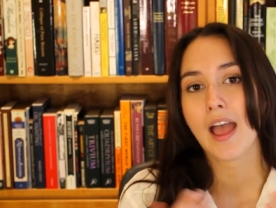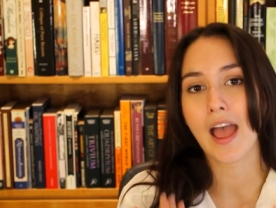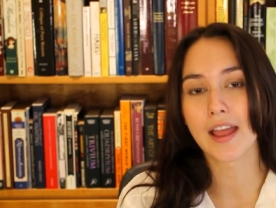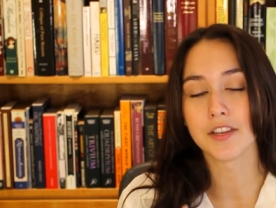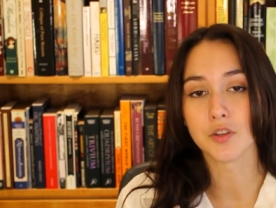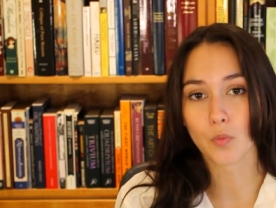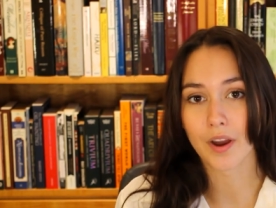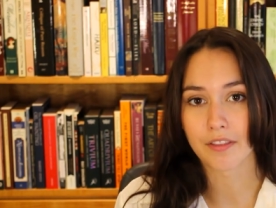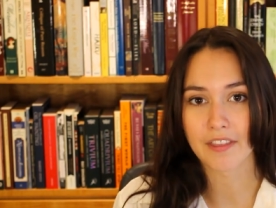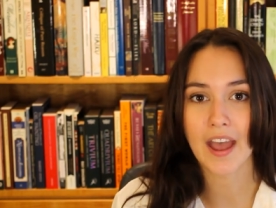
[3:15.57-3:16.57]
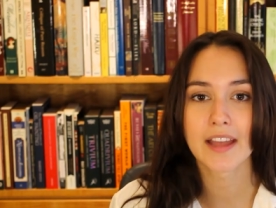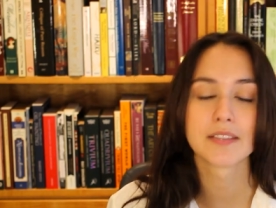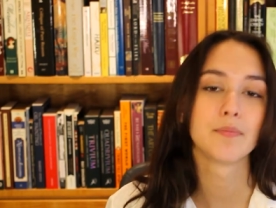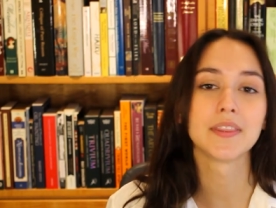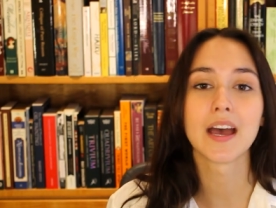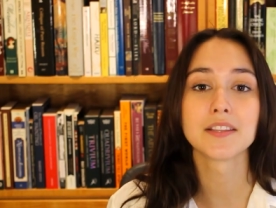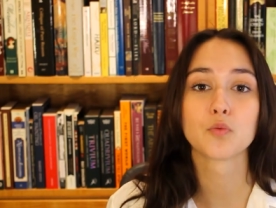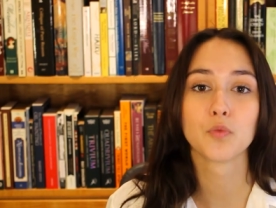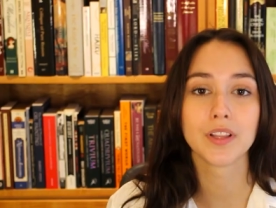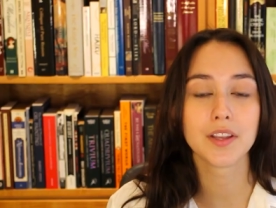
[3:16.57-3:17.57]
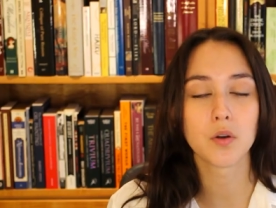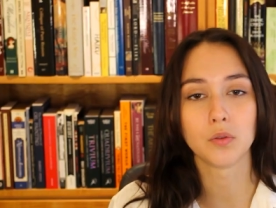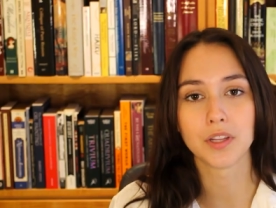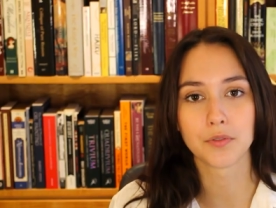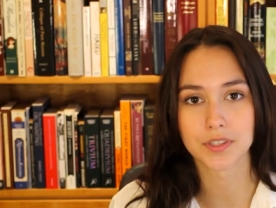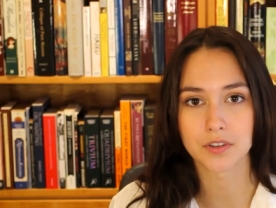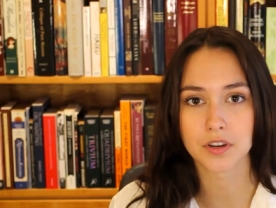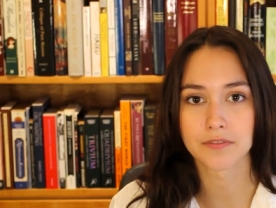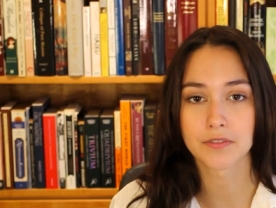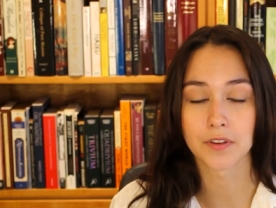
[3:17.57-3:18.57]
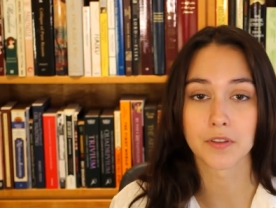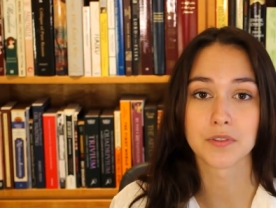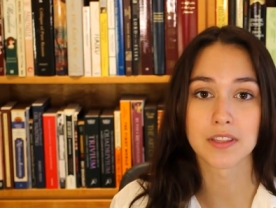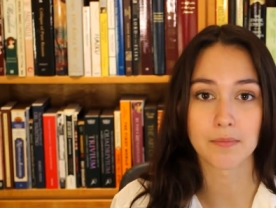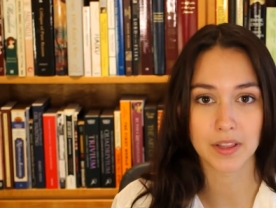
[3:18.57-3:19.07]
and you wear that, but that's really only reserved for those in the